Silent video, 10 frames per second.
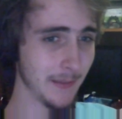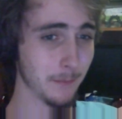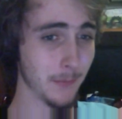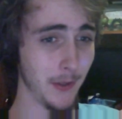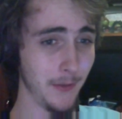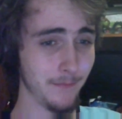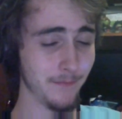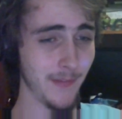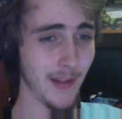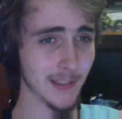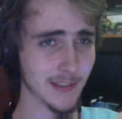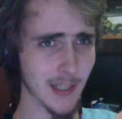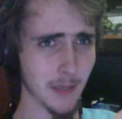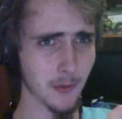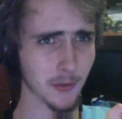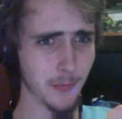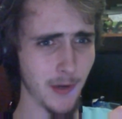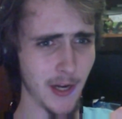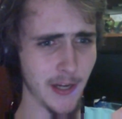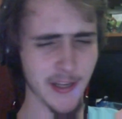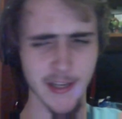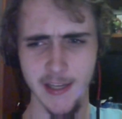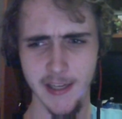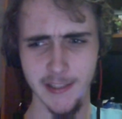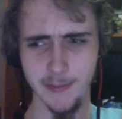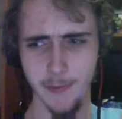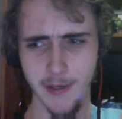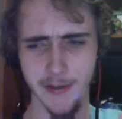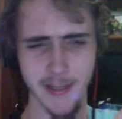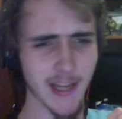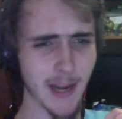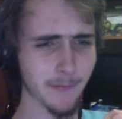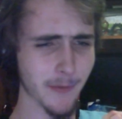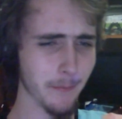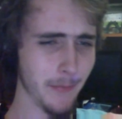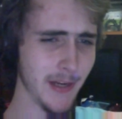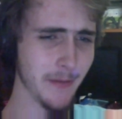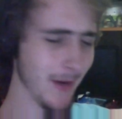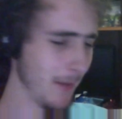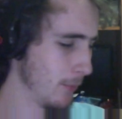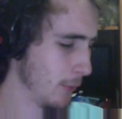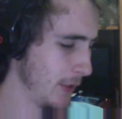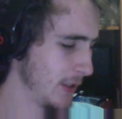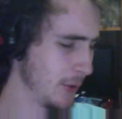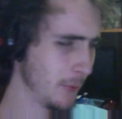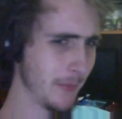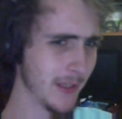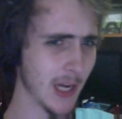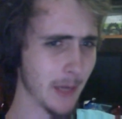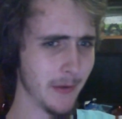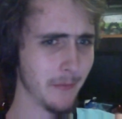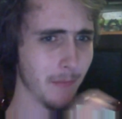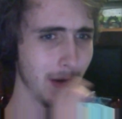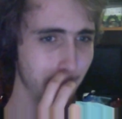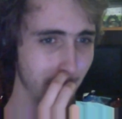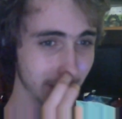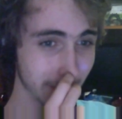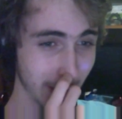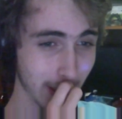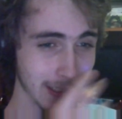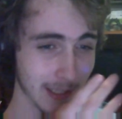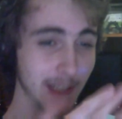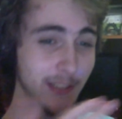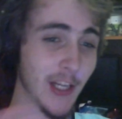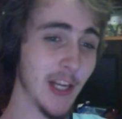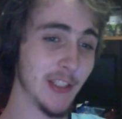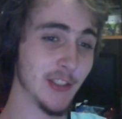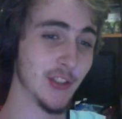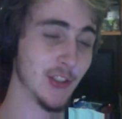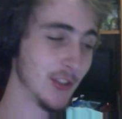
But as time goes by, it's weird. He came from being my bully to becoming my best friend. Like, he changed